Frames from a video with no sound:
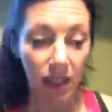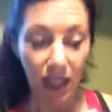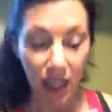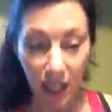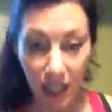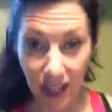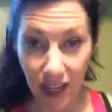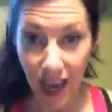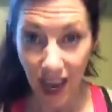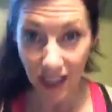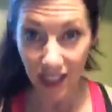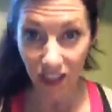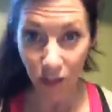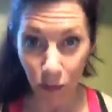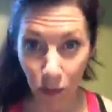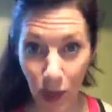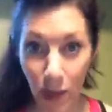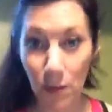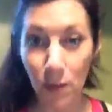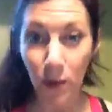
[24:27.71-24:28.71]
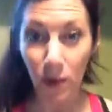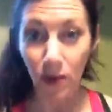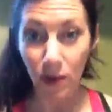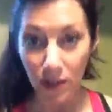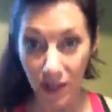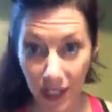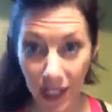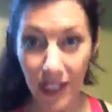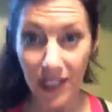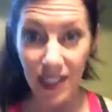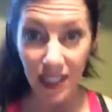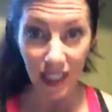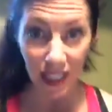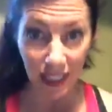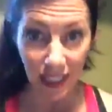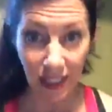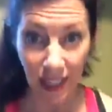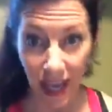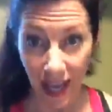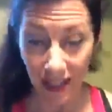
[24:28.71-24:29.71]
inactive people need to
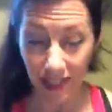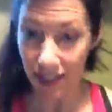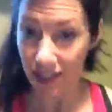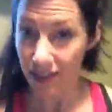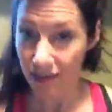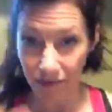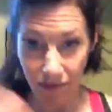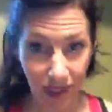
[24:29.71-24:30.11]
eat less.